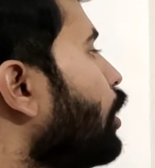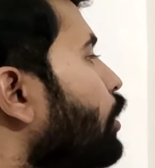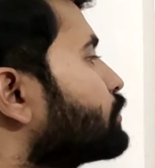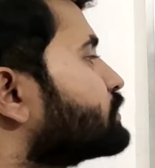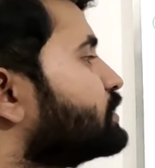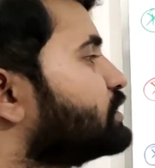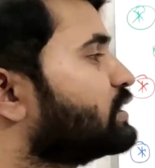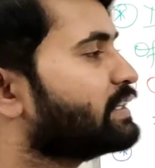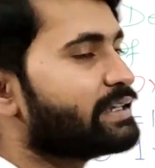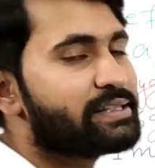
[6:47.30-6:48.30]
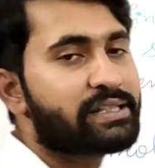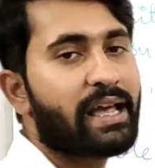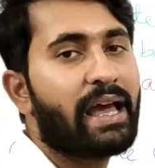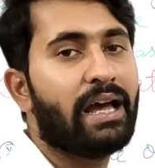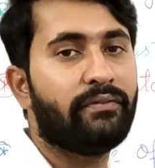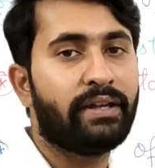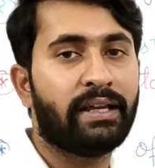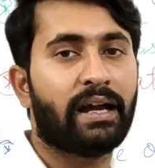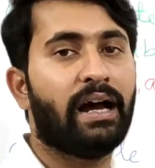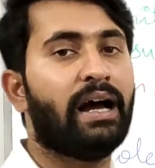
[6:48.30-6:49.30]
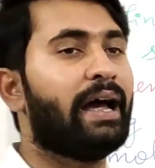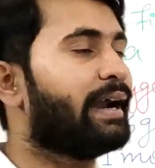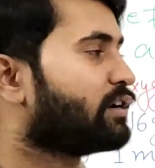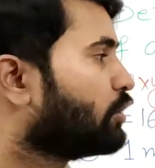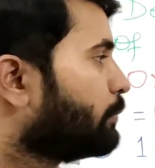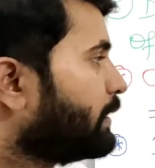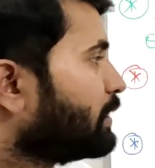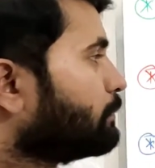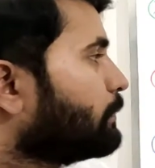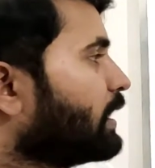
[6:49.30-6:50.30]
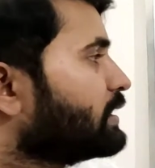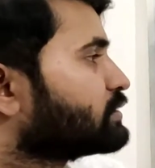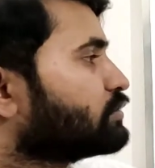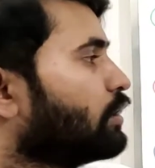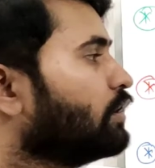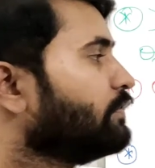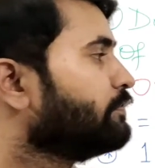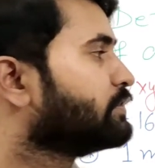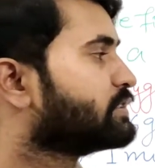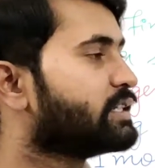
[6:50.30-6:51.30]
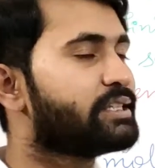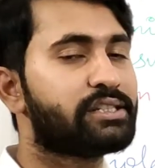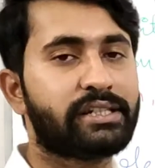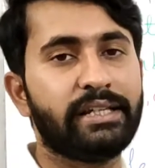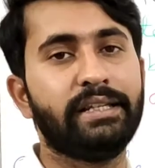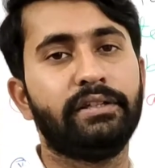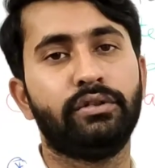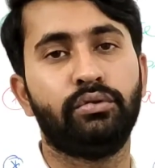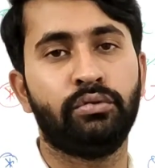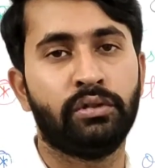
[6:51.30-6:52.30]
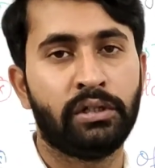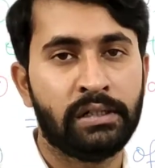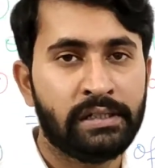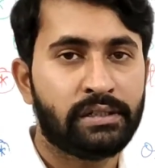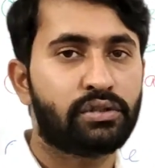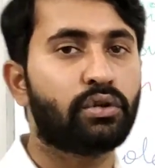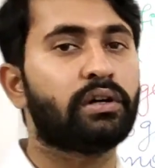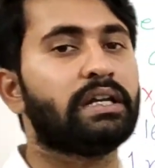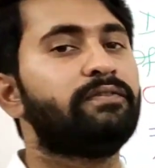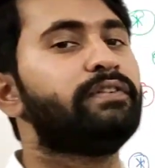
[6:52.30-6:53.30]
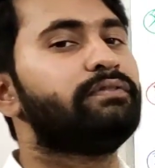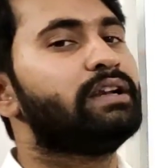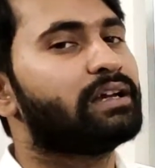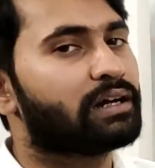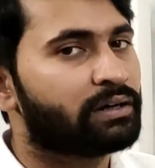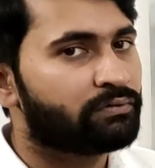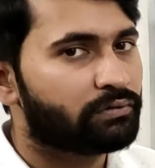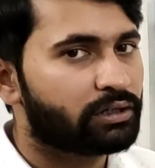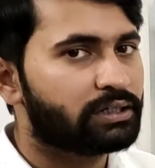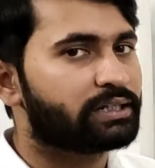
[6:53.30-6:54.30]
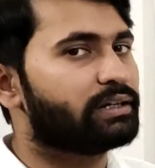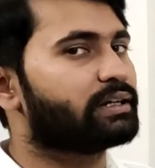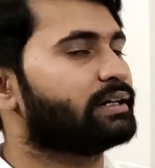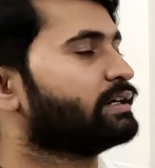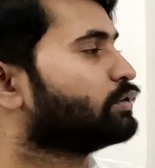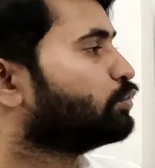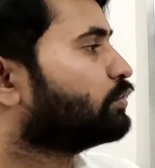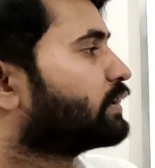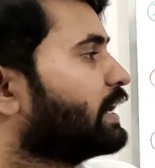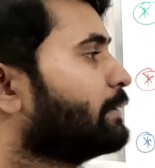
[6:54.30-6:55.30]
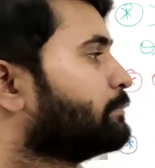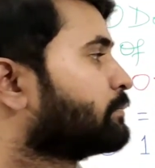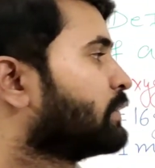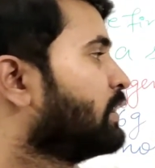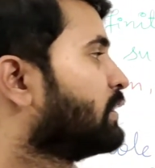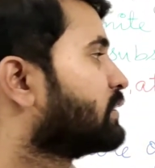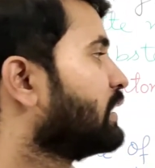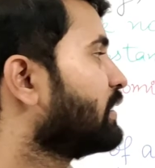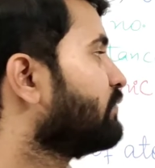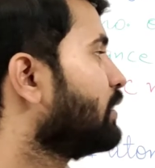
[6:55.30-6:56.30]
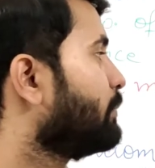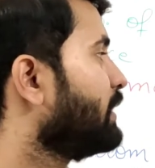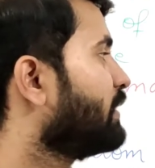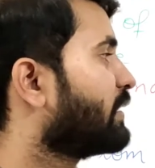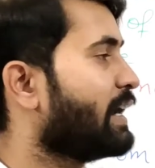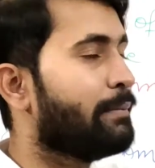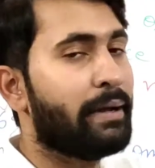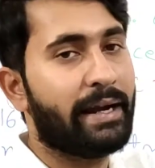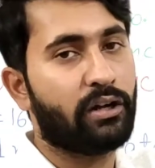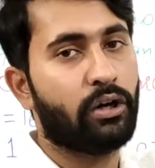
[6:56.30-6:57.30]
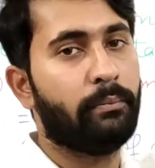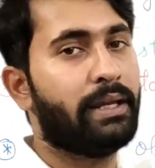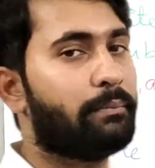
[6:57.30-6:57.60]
oxygen is having an atomic mass of 16U. So if we will convert it into gram, that will be gram atomic